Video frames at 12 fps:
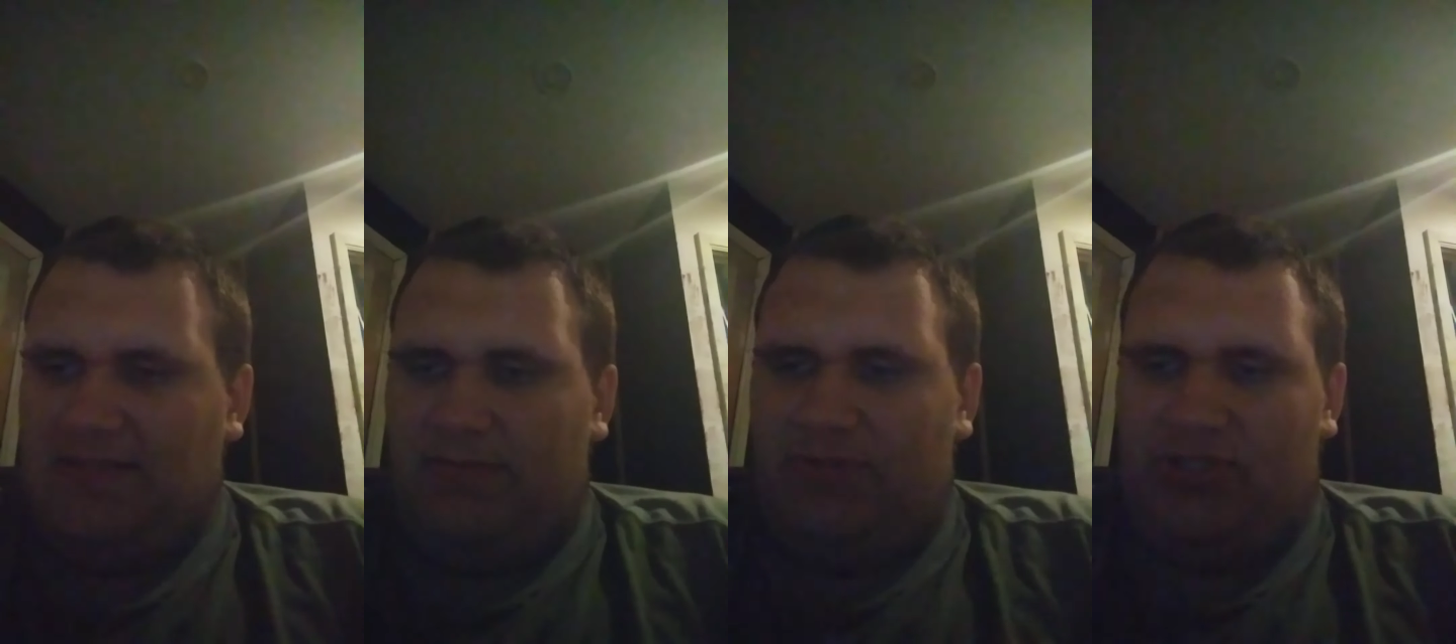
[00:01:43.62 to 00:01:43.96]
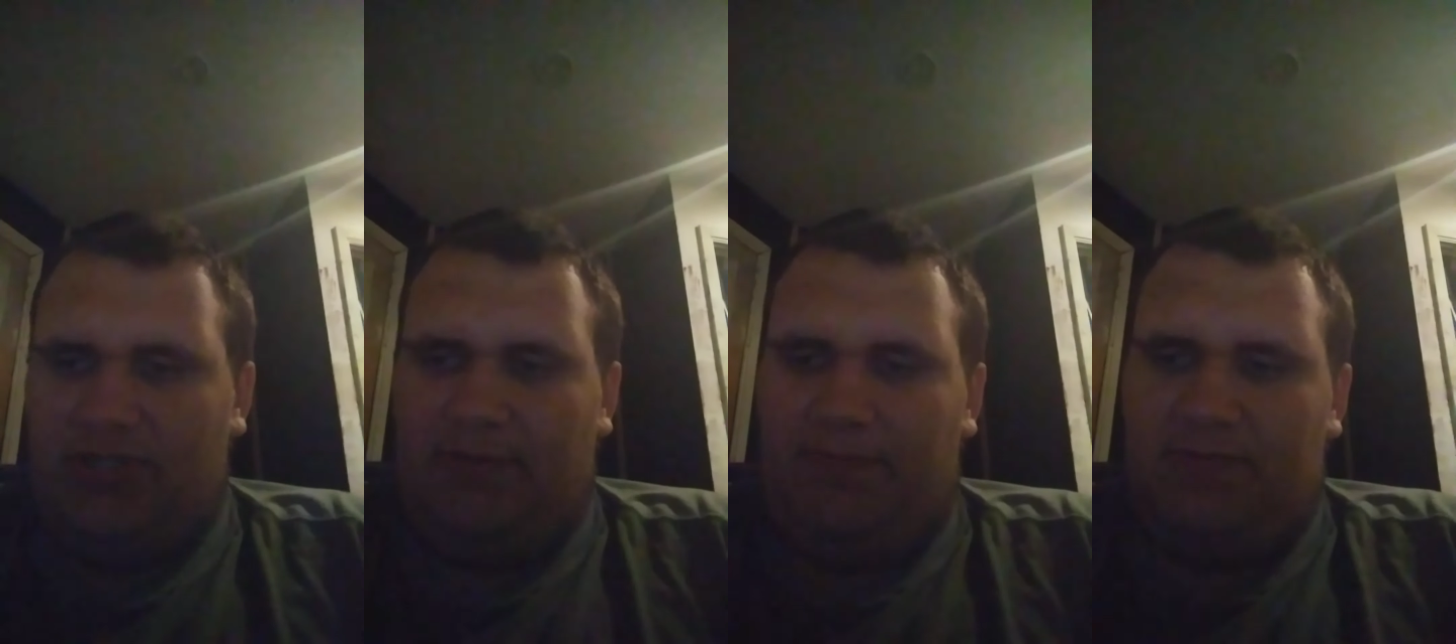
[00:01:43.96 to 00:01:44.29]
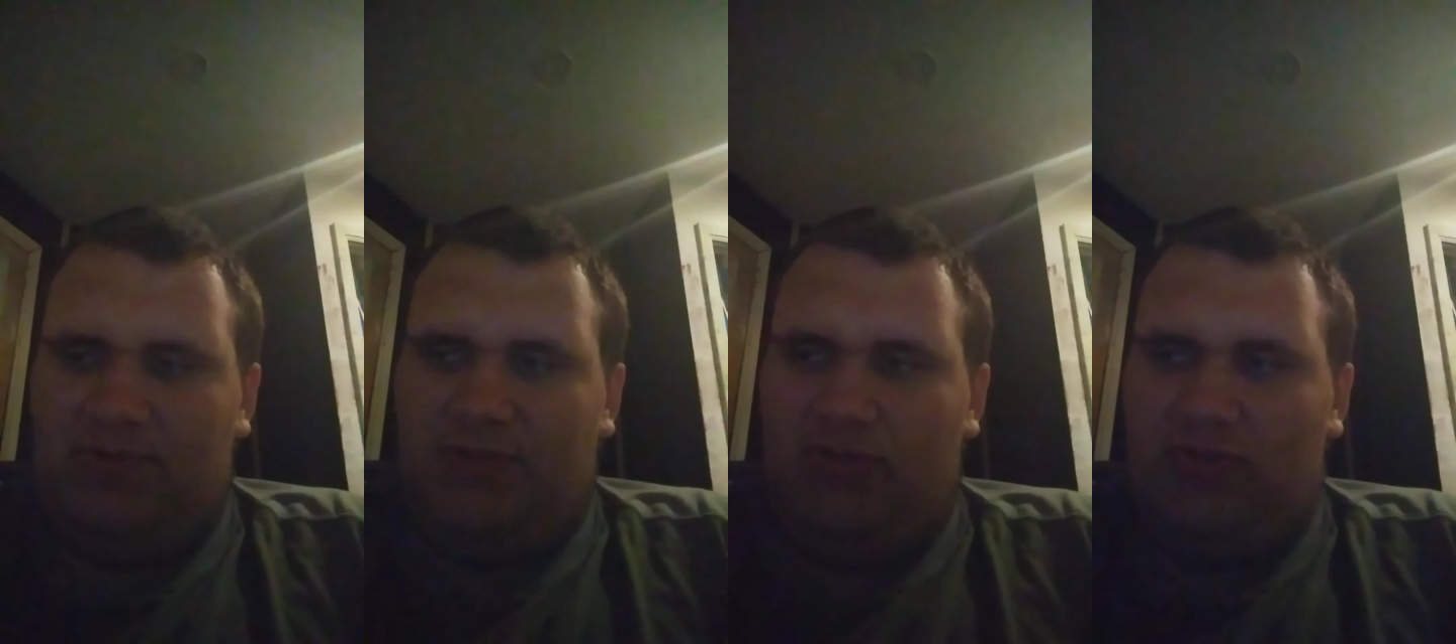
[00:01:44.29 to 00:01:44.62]
We should have
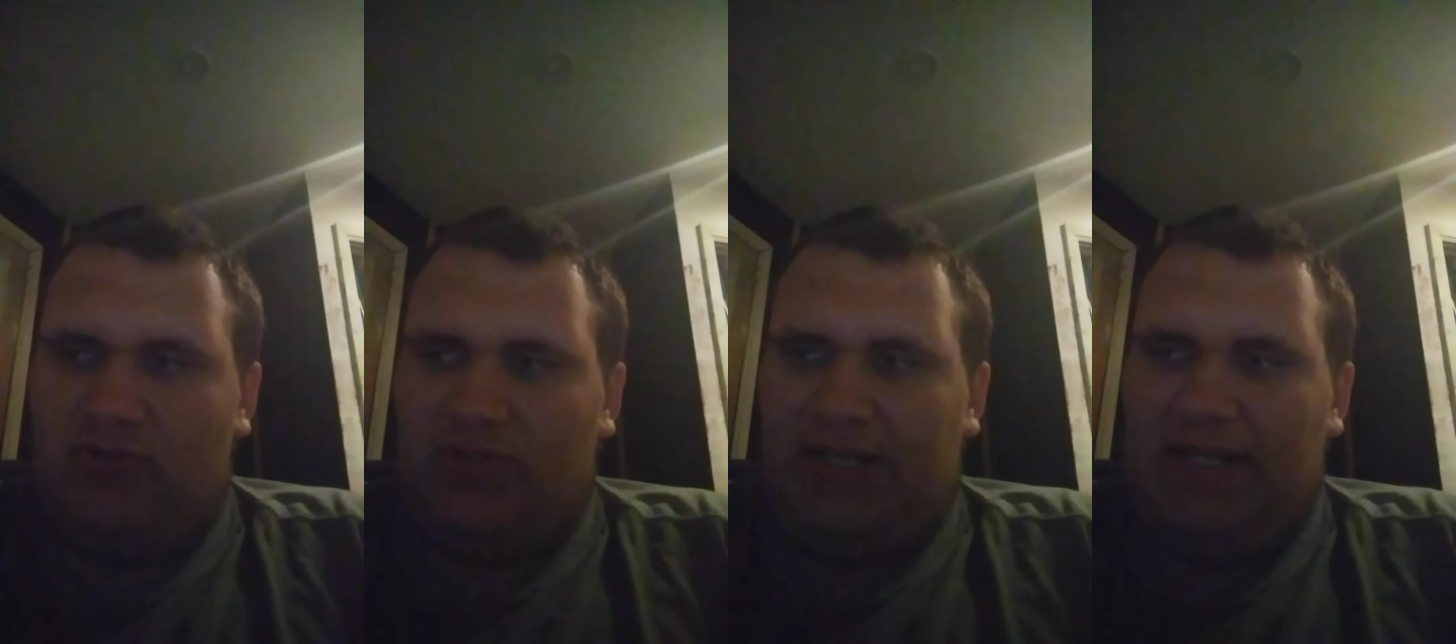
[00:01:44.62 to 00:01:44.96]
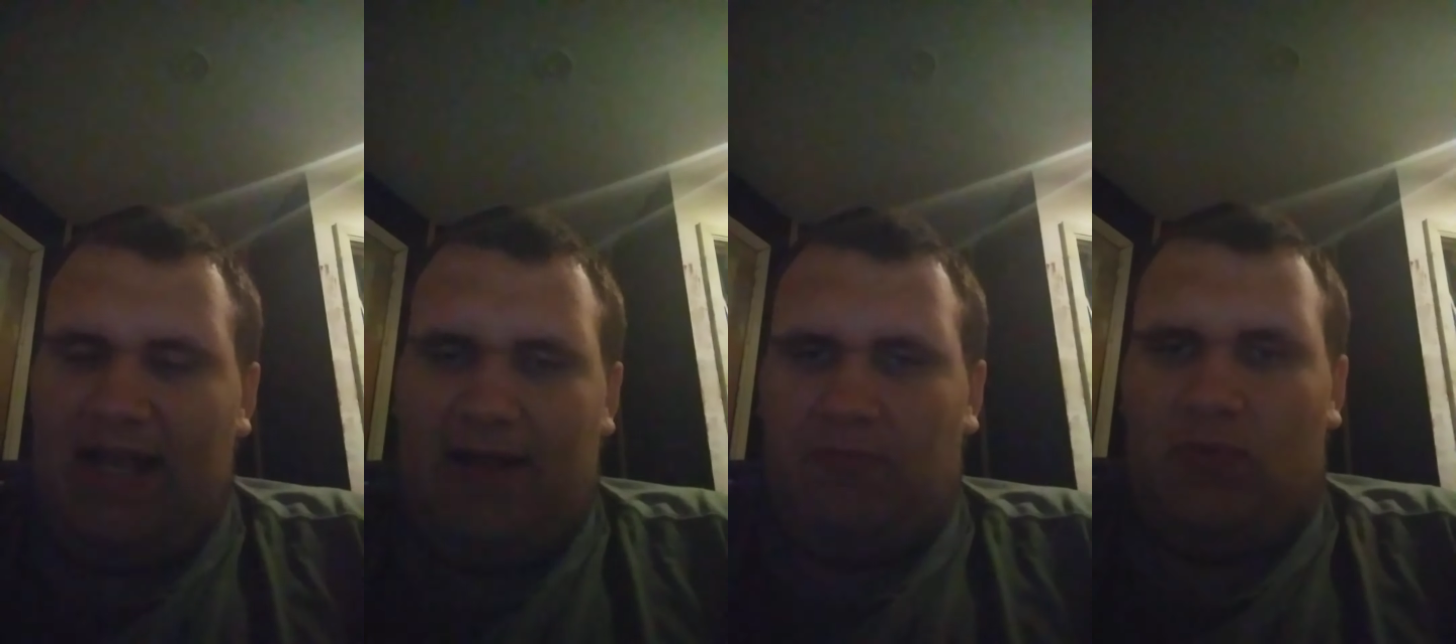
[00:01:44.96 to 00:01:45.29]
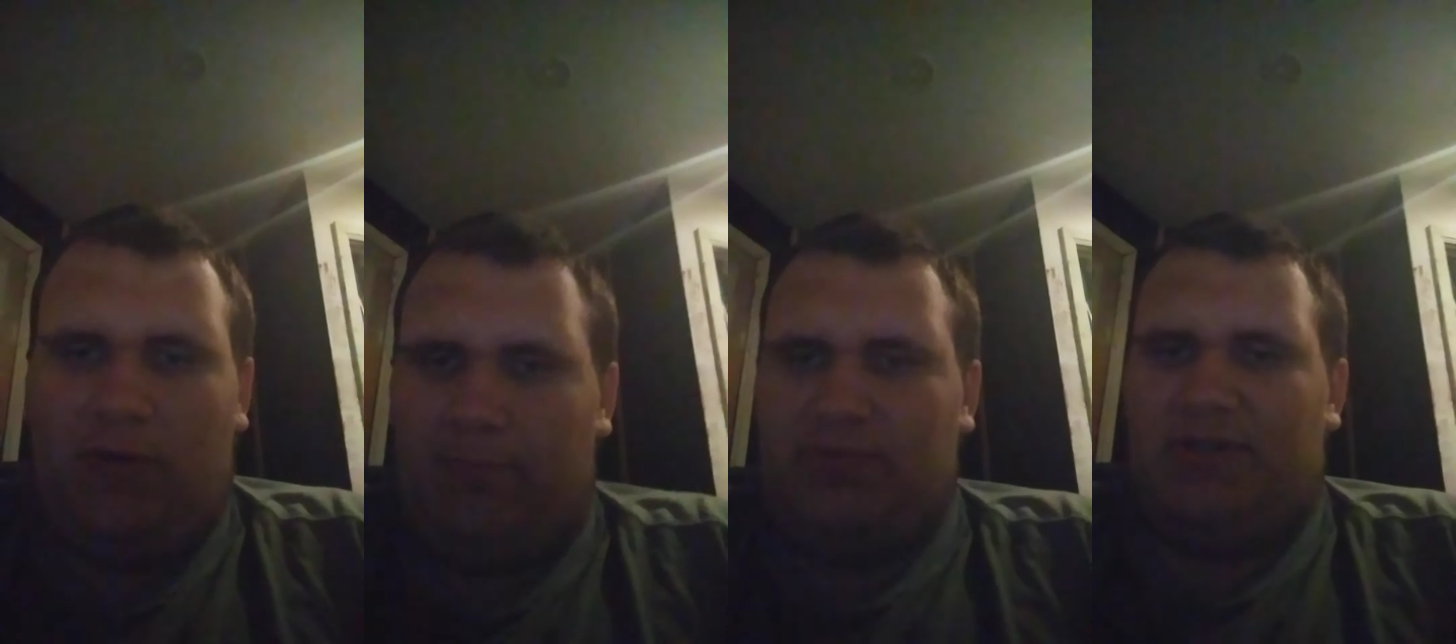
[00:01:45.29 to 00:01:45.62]
tried to add
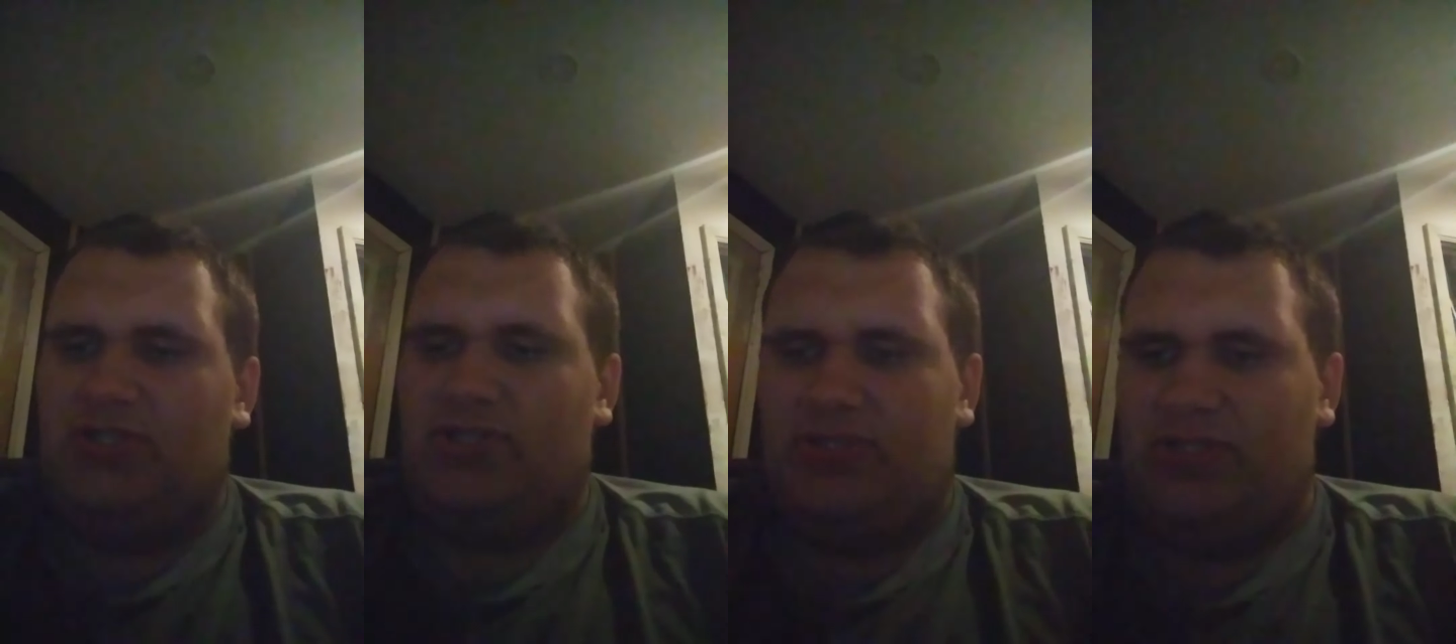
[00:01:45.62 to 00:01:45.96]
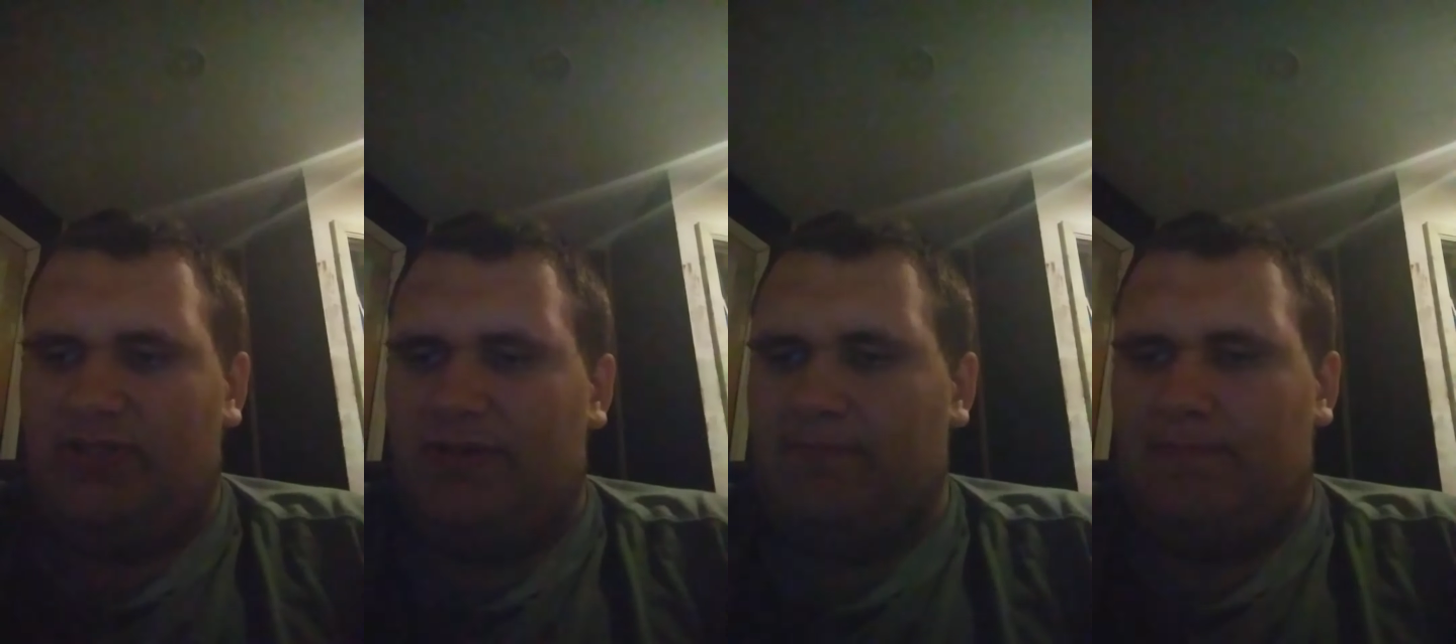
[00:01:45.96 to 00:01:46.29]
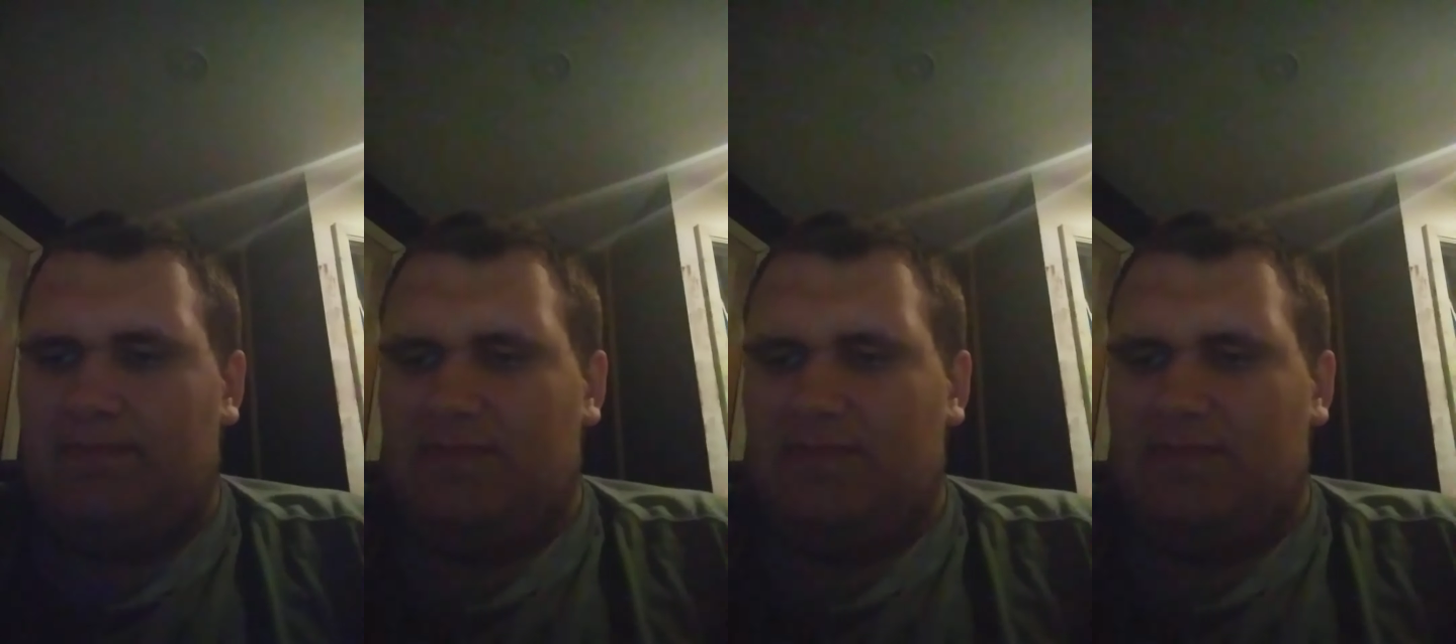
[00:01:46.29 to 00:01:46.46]
more pressure to him.